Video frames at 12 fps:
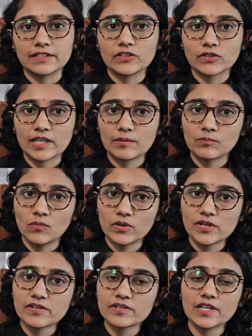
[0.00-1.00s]
and you keep
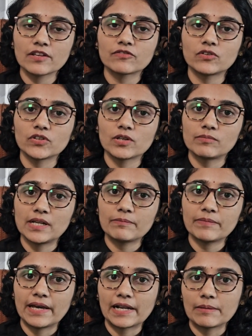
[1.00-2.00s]
monitoring for your
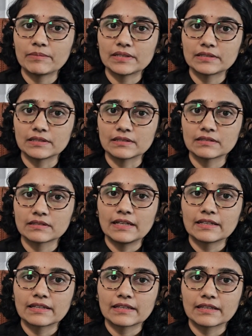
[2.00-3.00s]
blood parameters
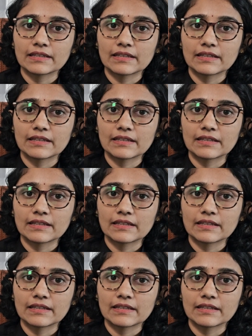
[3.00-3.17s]
that